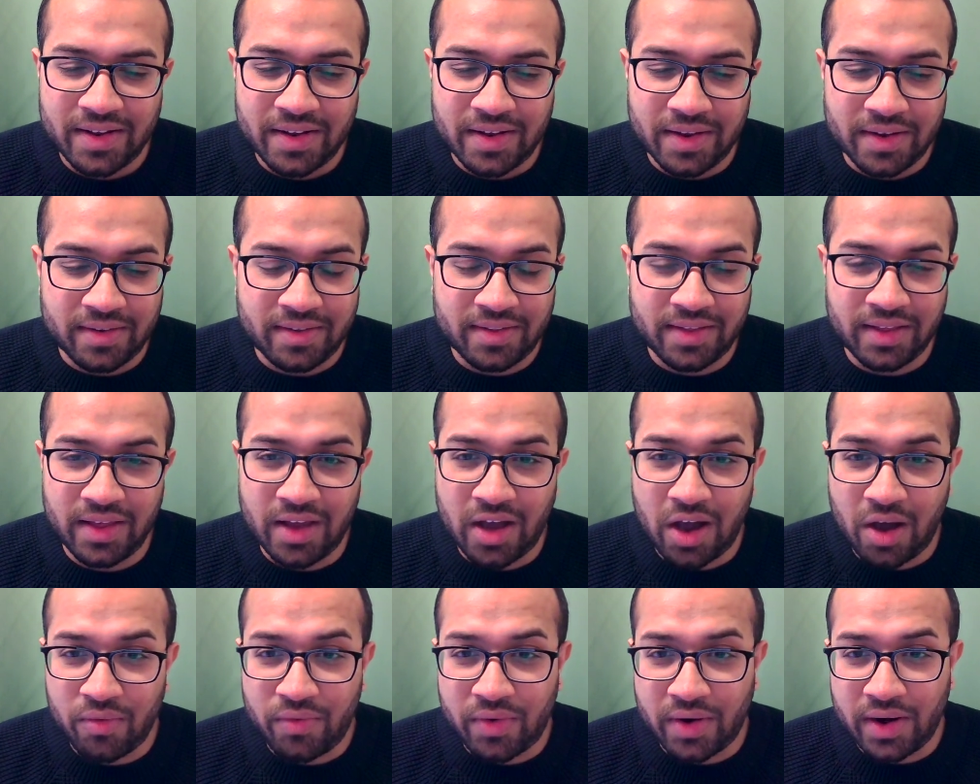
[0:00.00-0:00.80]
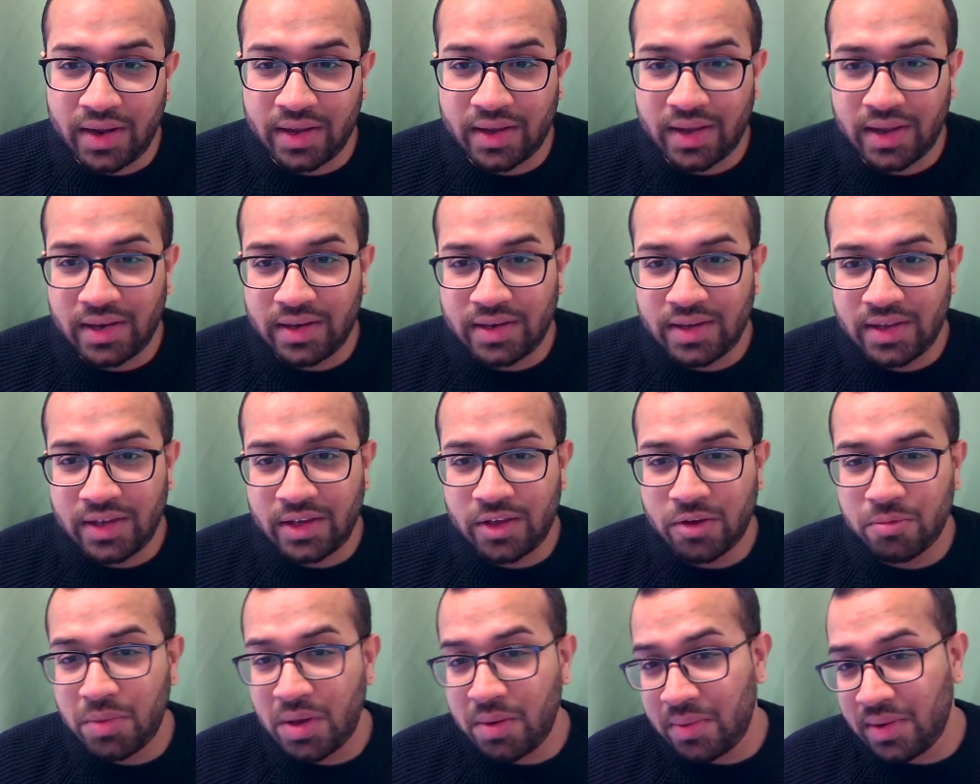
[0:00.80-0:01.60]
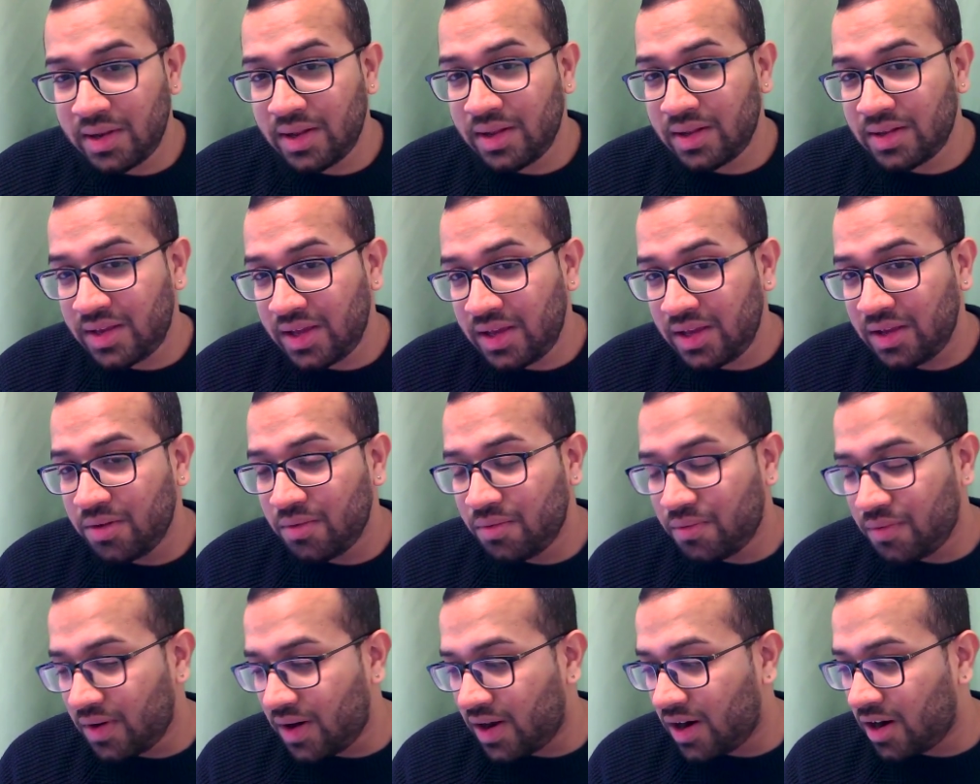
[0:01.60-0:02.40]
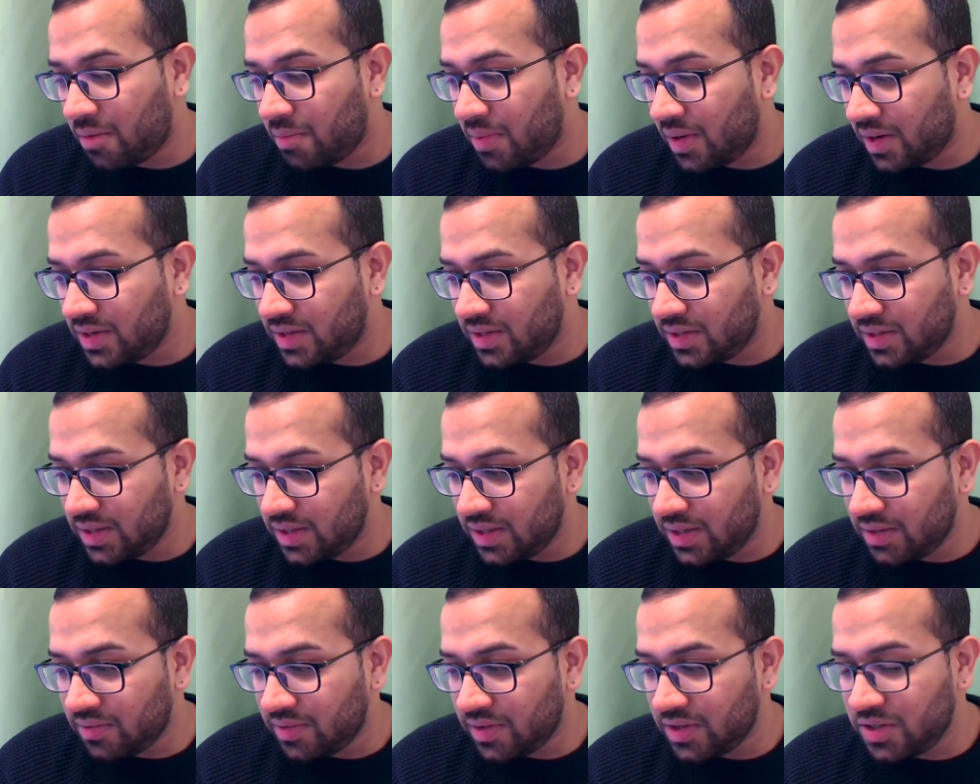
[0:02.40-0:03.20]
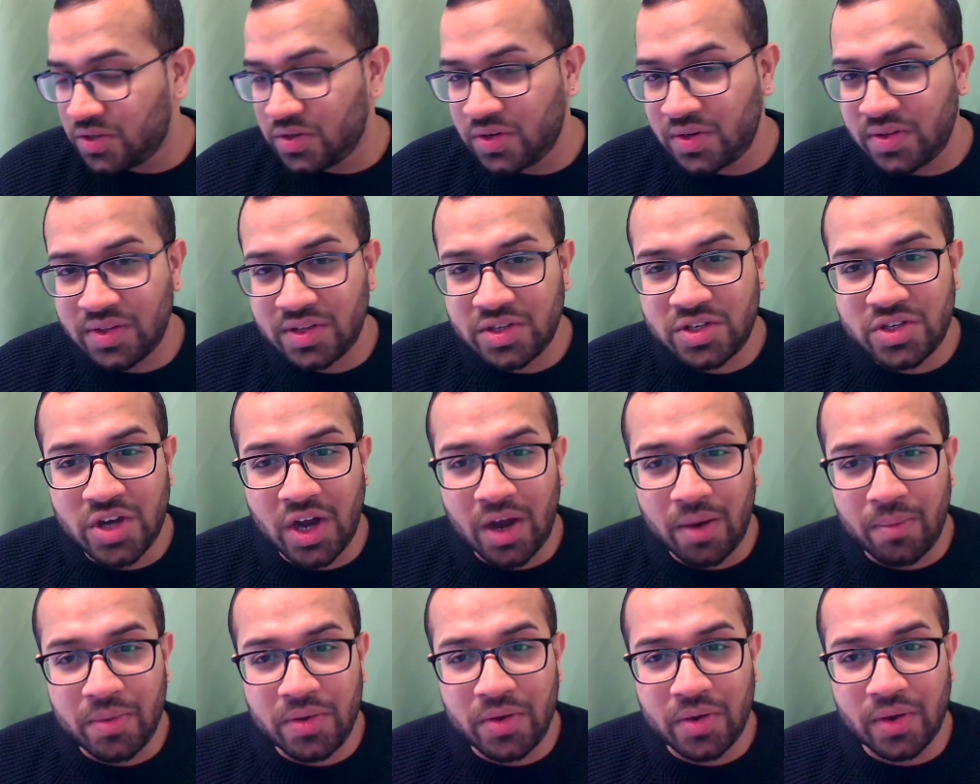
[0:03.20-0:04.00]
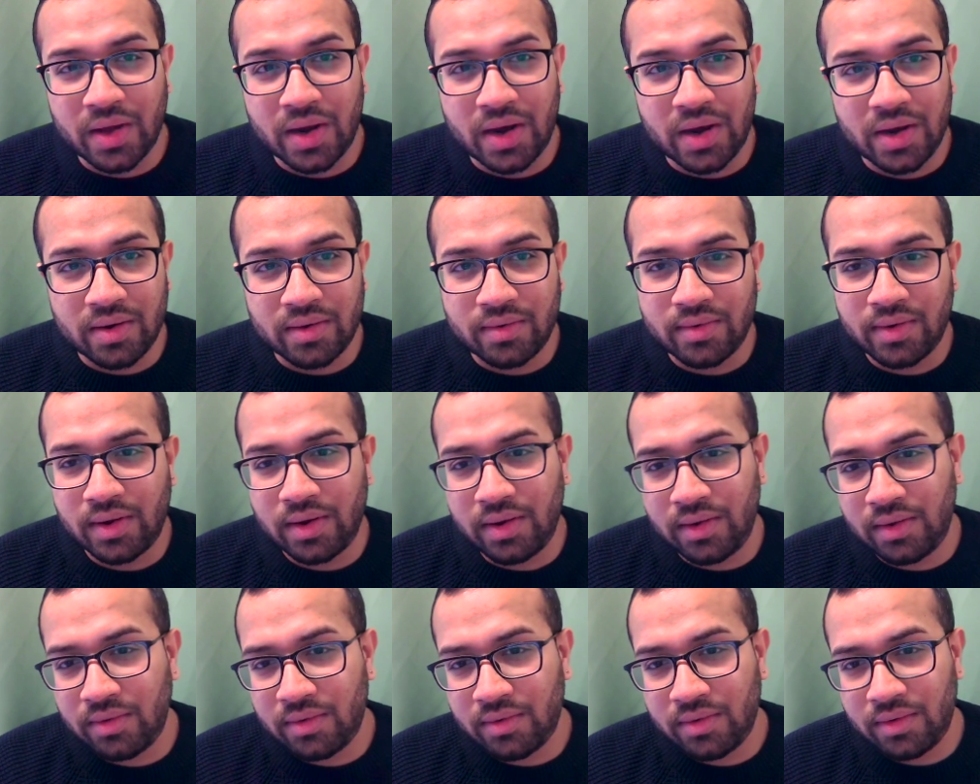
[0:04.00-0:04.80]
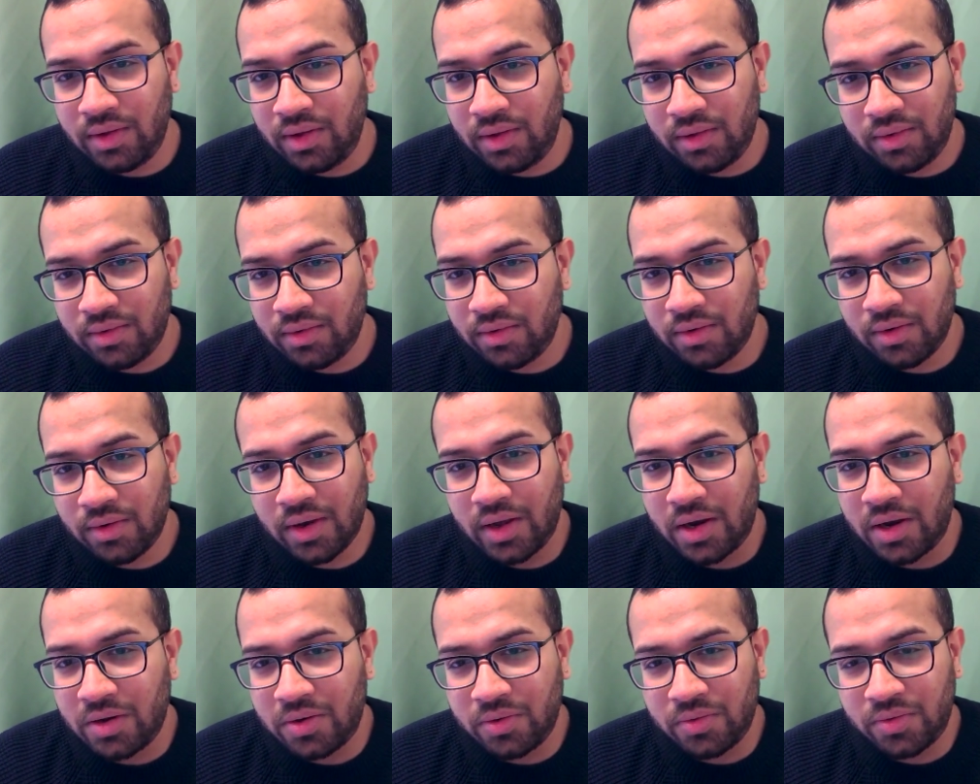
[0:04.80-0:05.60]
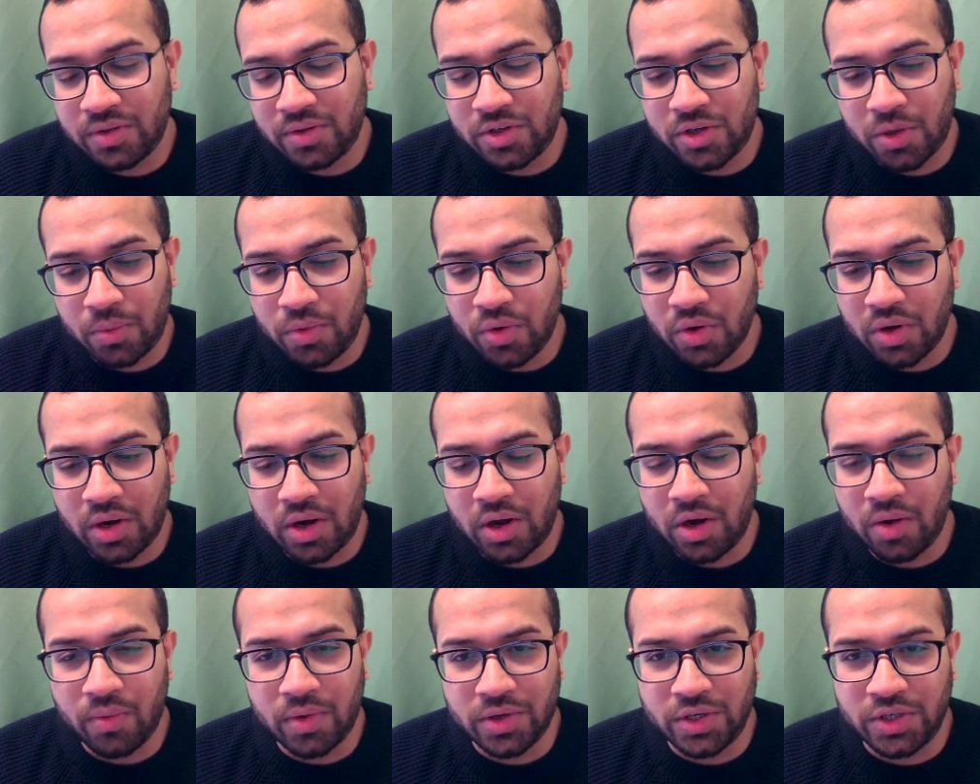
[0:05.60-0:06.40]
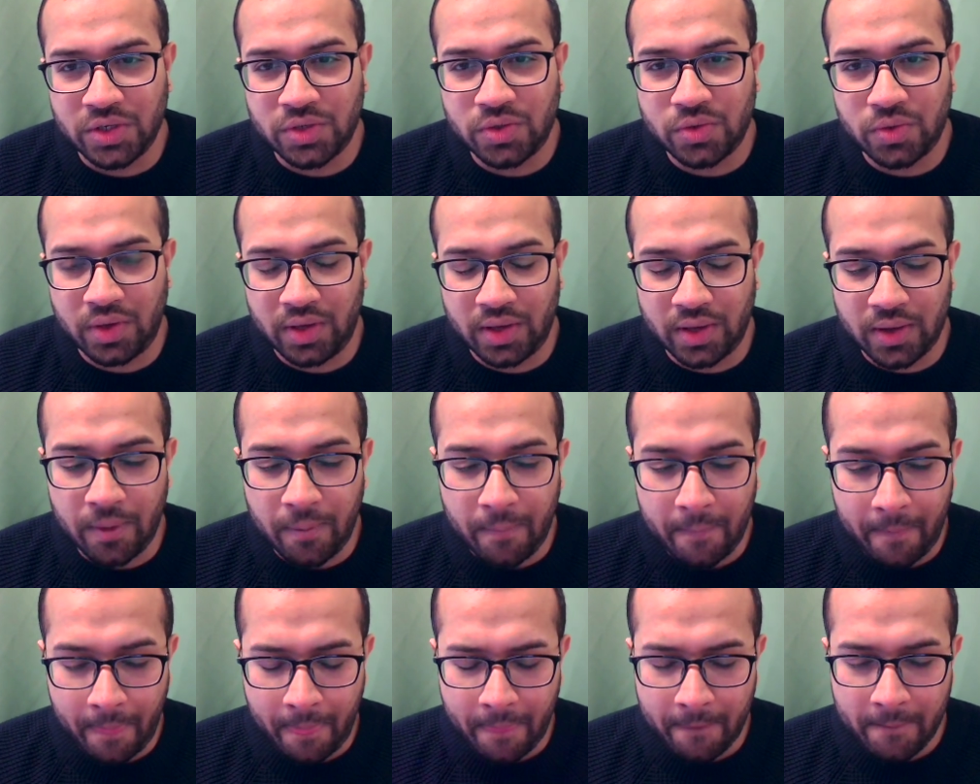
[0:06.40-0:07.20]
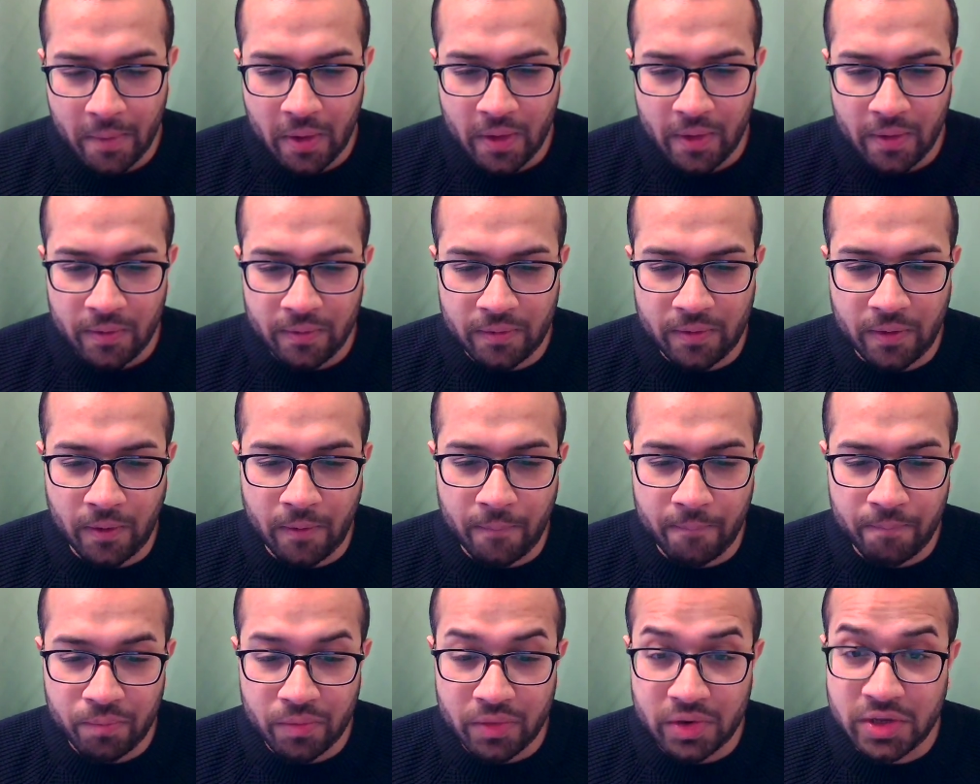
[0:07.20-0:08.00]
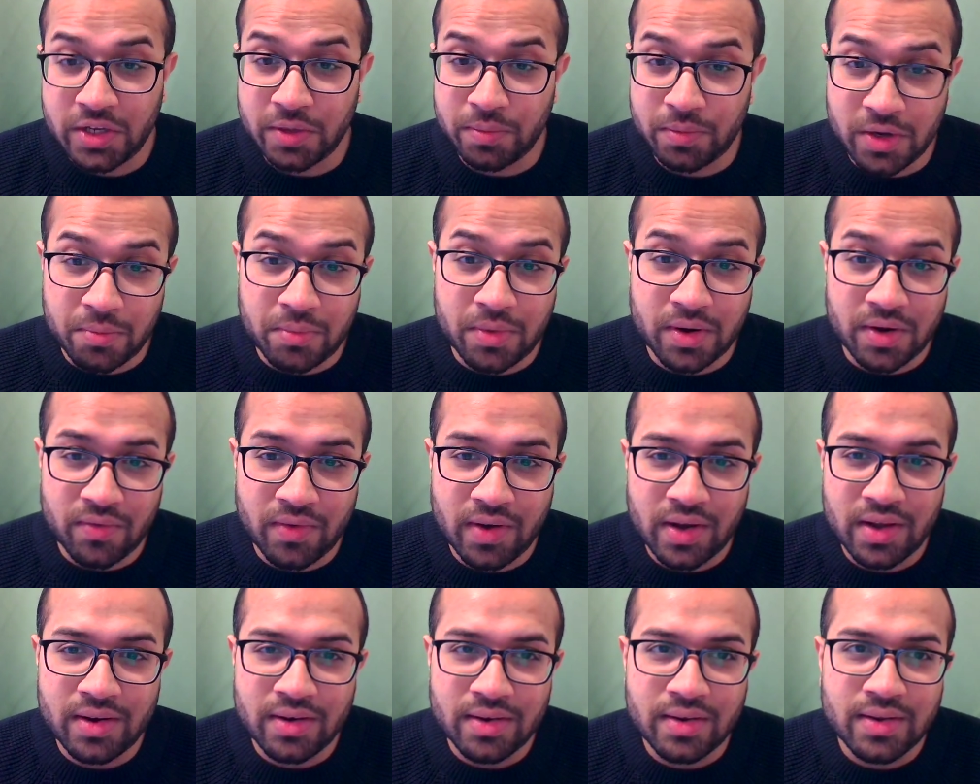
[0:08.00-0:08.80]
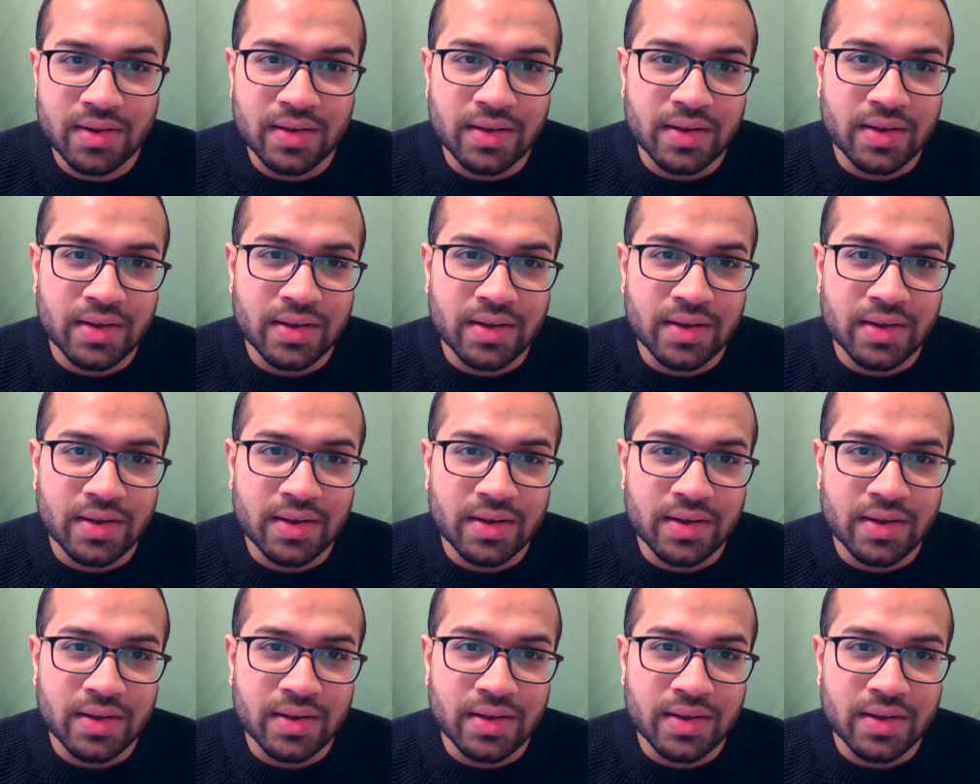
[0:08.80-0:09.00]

and see how far it can take you. Maybe it'll take you far, but once you're in the job, you gotta do the job. You gotta know what you're doing. So tip number one,